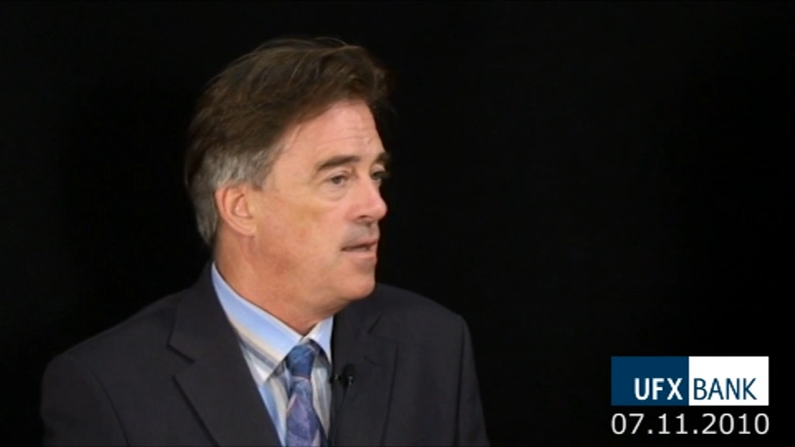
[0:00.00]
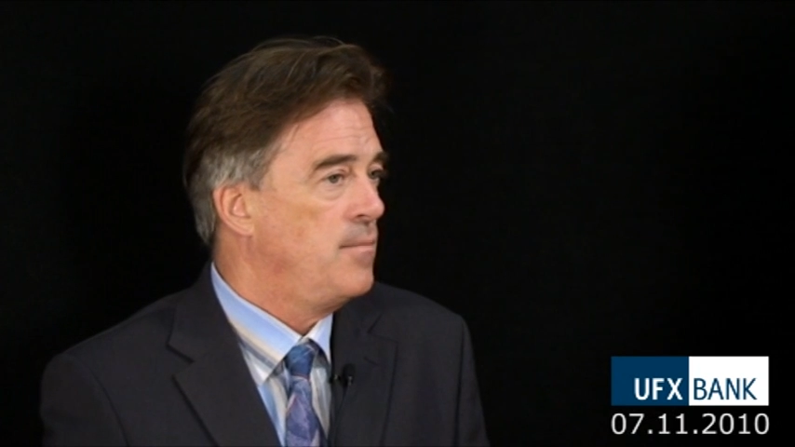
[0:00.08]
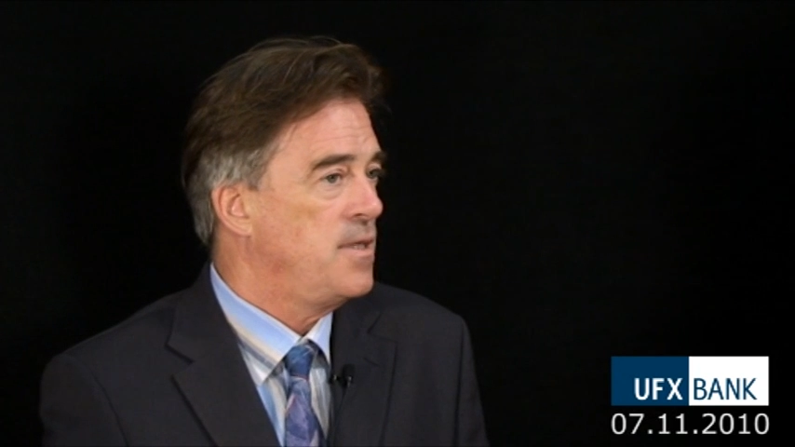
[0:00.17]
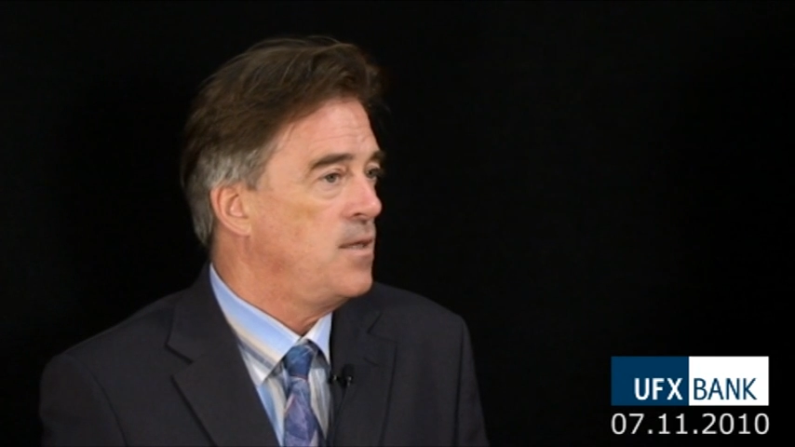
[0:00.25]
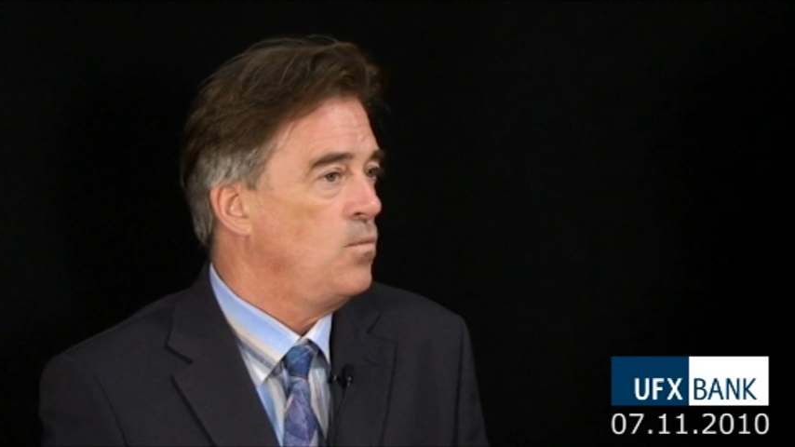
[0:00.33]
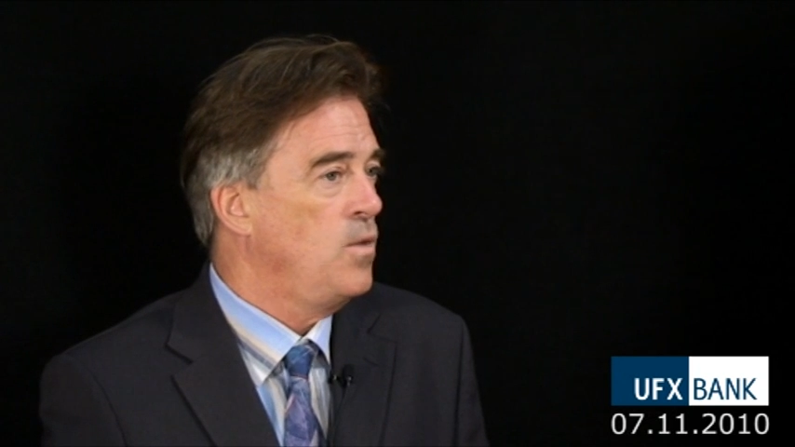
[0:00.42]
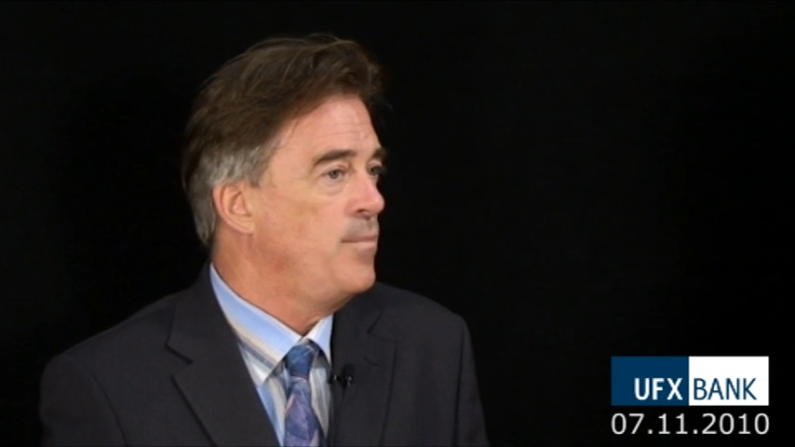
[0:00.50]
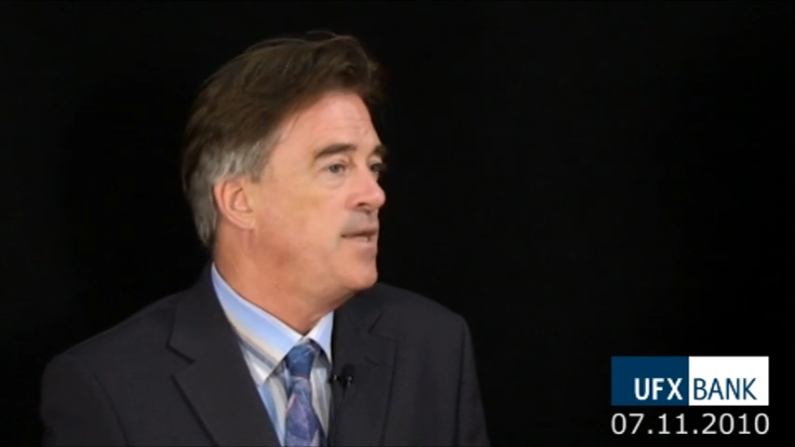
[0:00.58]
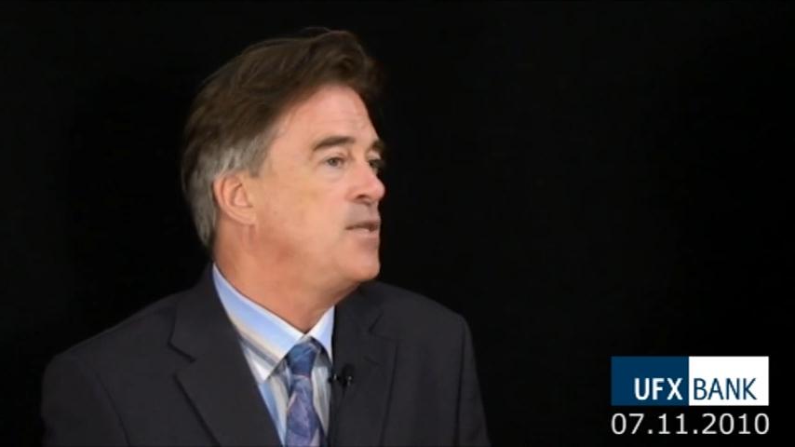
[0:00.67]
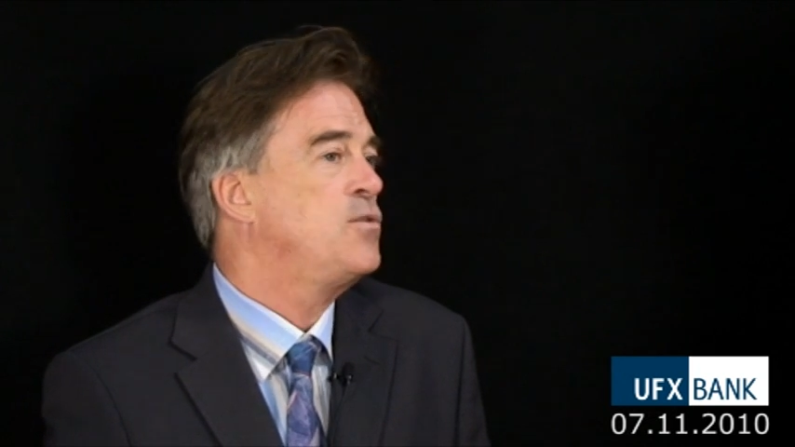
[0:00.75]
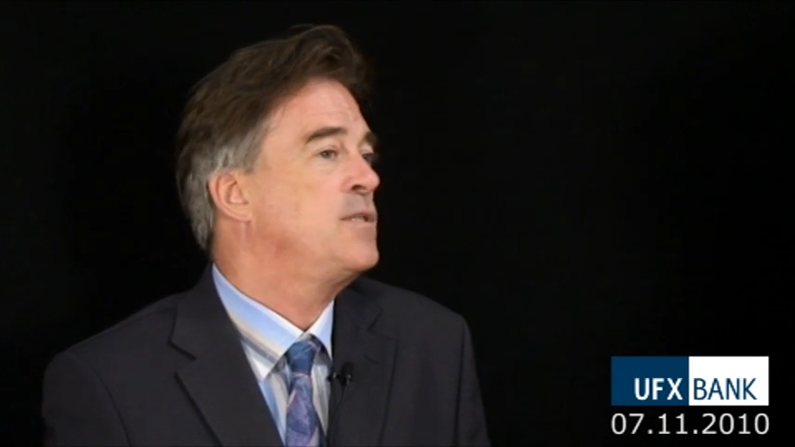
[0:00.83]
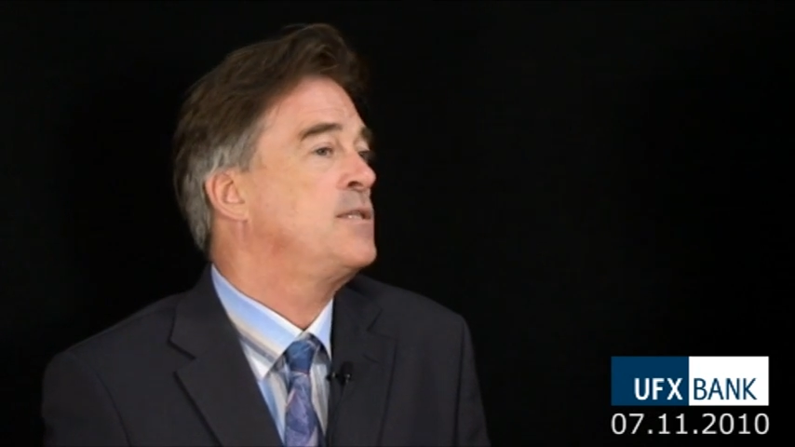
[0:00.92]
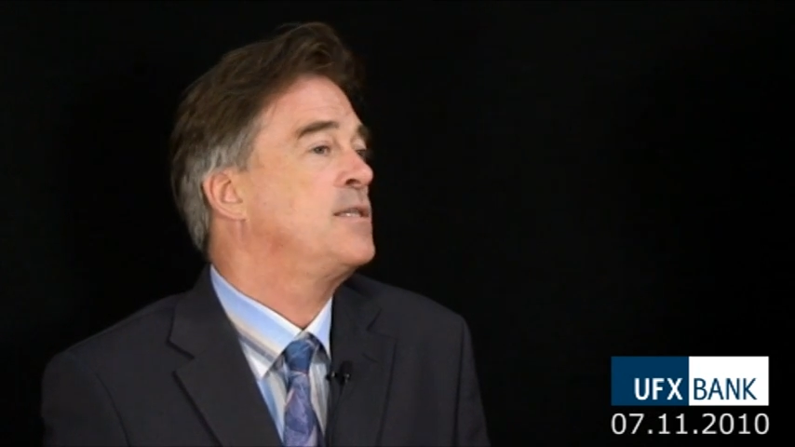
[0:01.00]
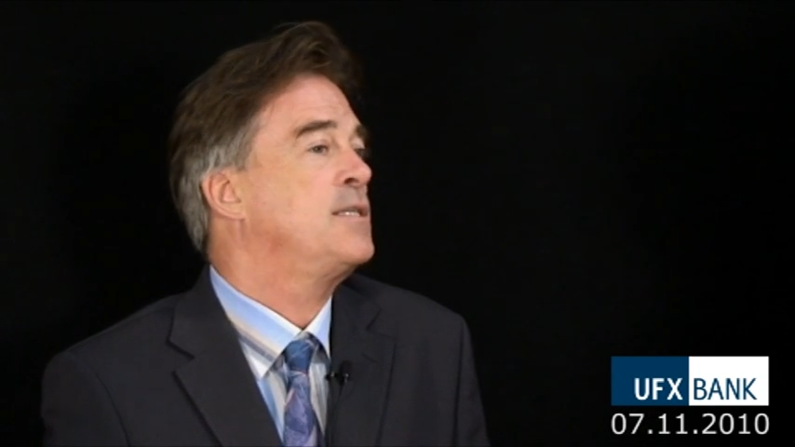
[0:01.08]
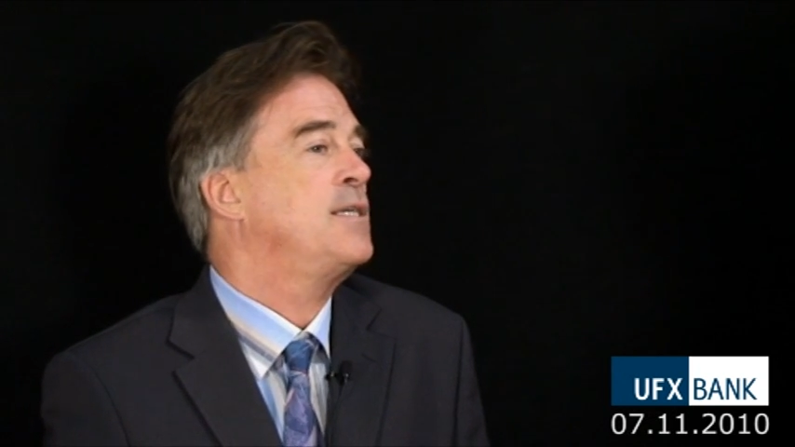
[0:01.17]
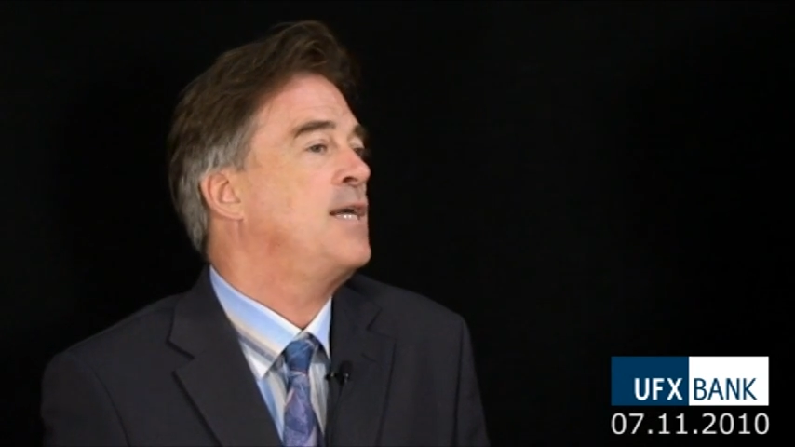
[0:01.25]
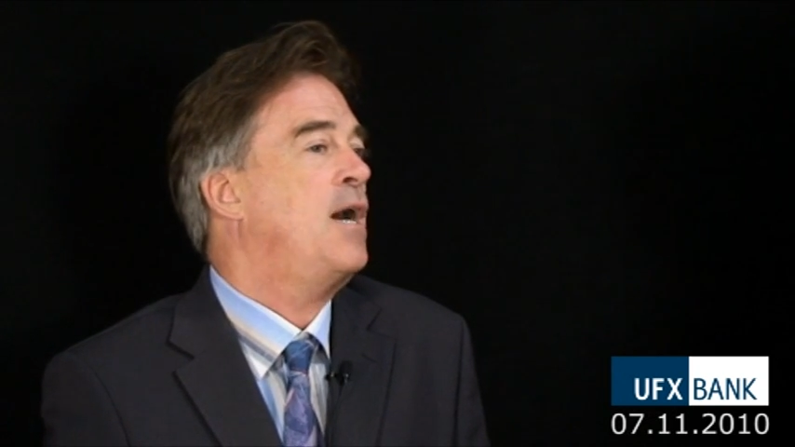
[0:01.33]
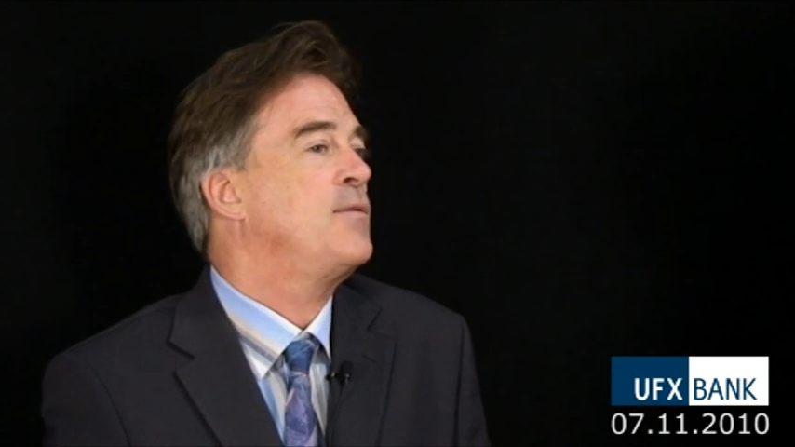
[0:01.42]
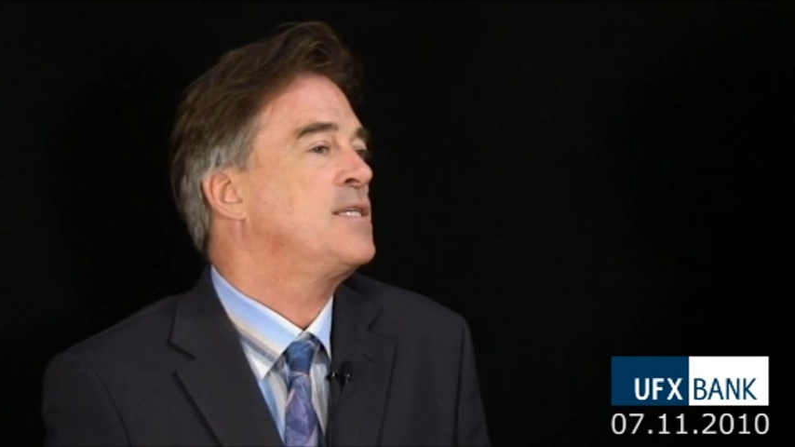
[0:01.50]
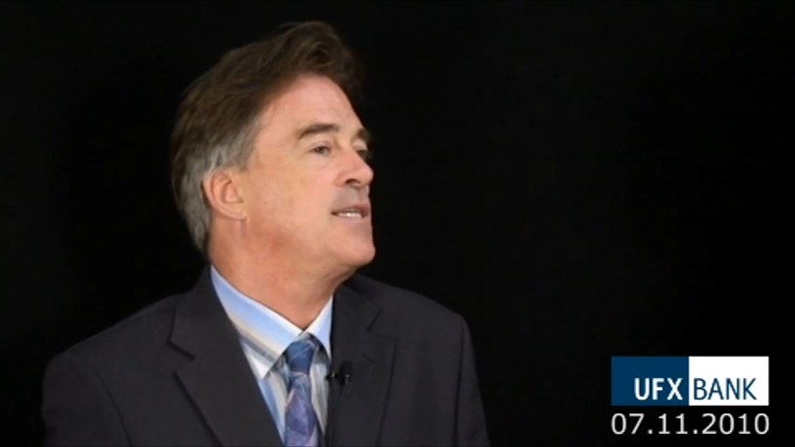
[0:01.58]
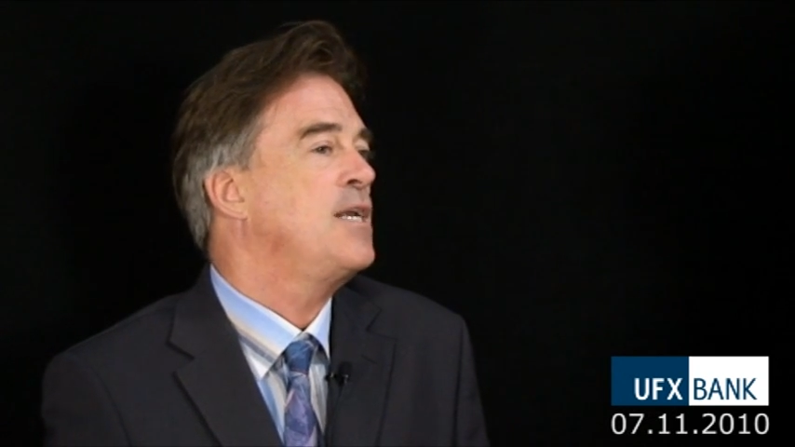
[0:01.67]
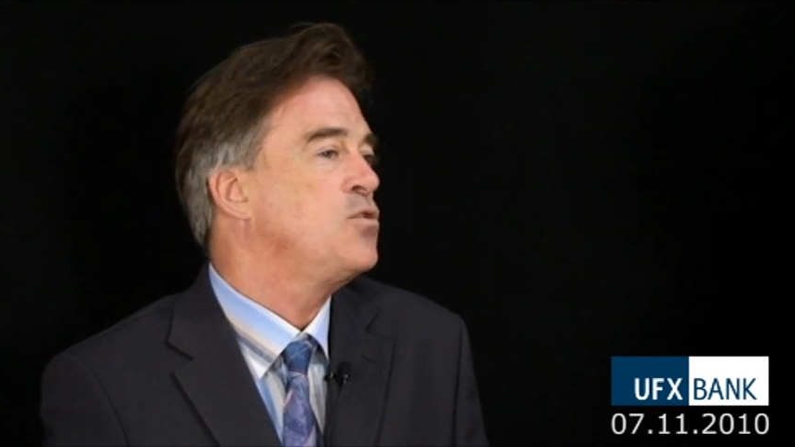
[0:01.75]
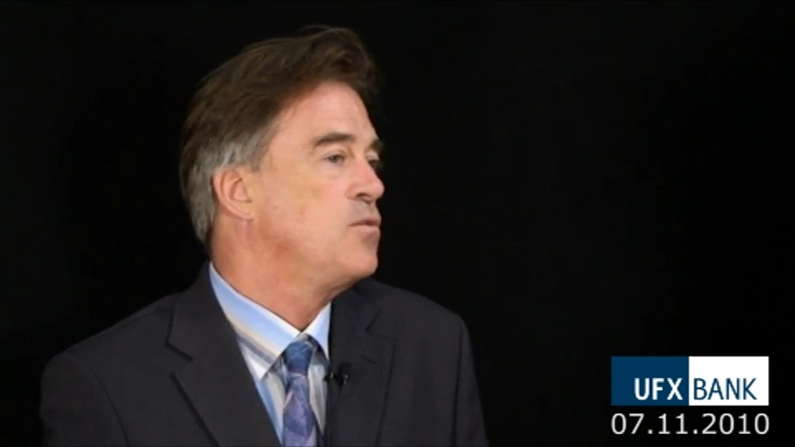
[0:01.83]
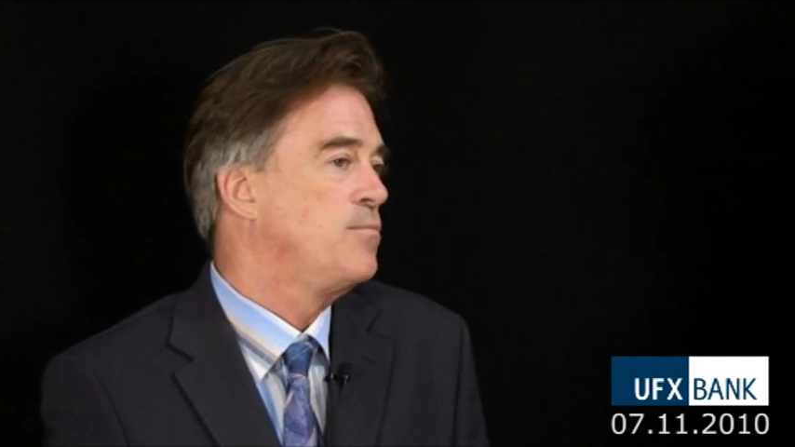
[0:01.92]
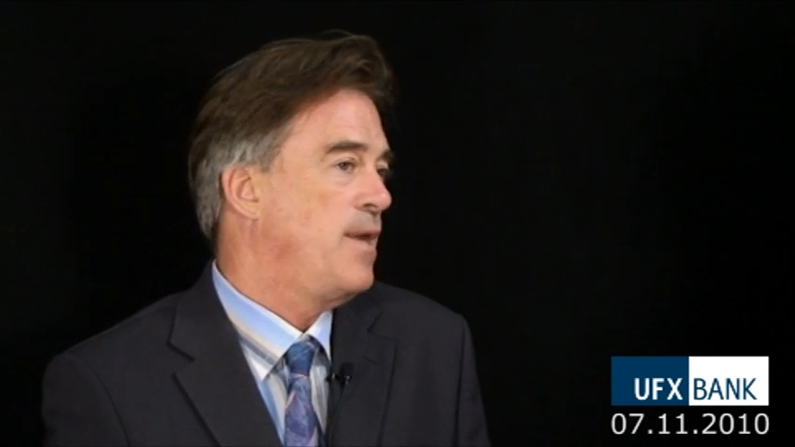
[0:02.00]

but it will be interesting to see how the central